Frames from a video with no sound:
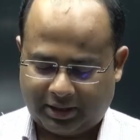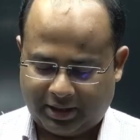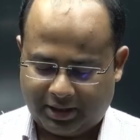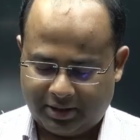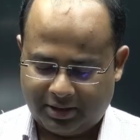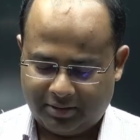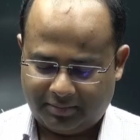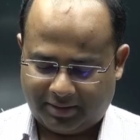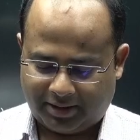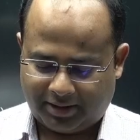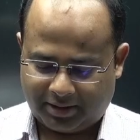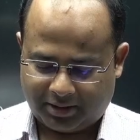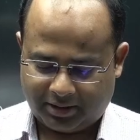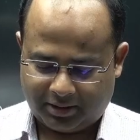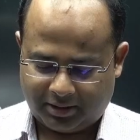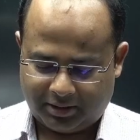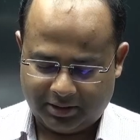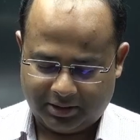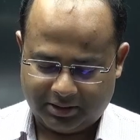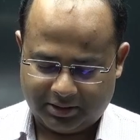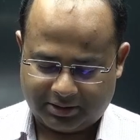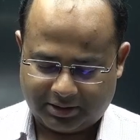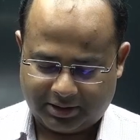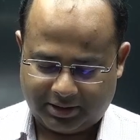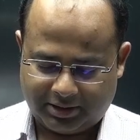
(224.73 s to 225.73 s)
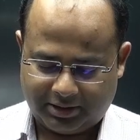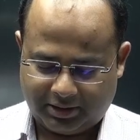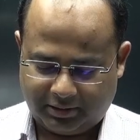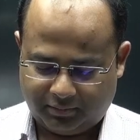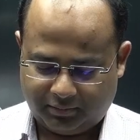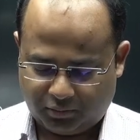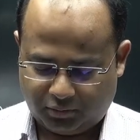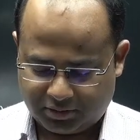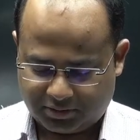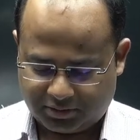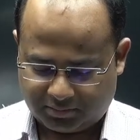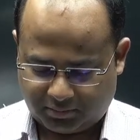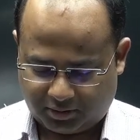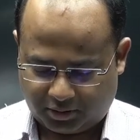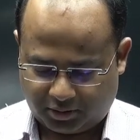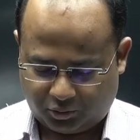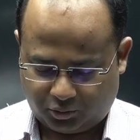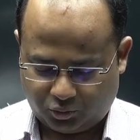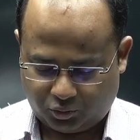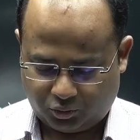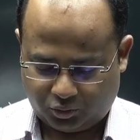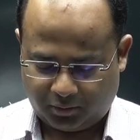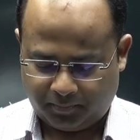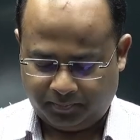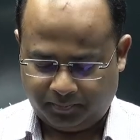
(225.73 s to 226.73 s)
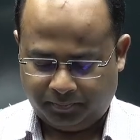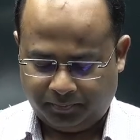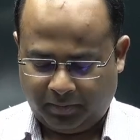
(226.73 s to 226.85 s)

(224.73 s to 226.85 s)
and maternal side he was Mongol.